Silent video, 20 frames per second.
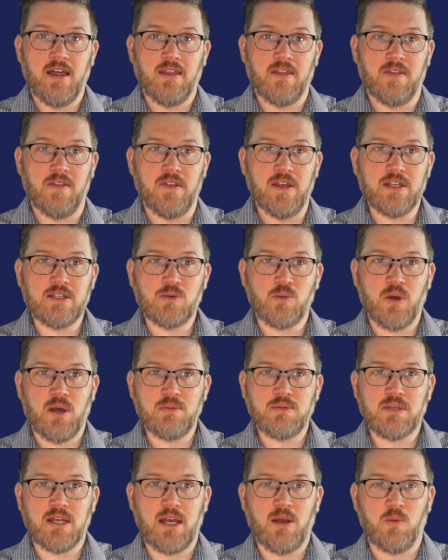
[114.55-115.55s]
This
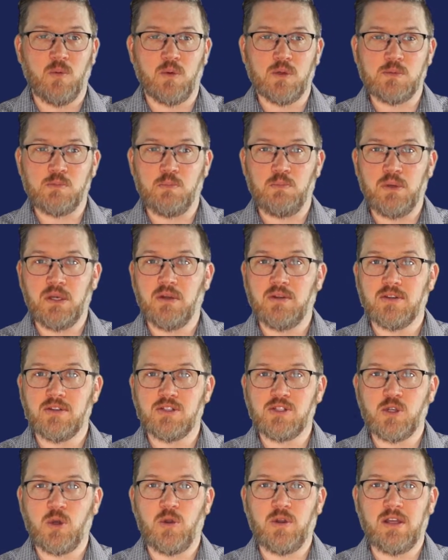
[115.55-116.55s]
website was built
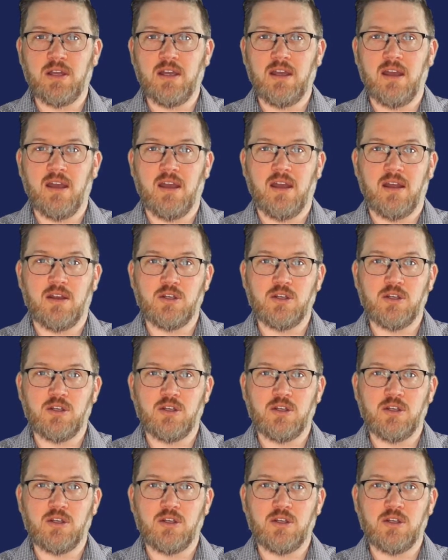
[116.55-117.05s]
solely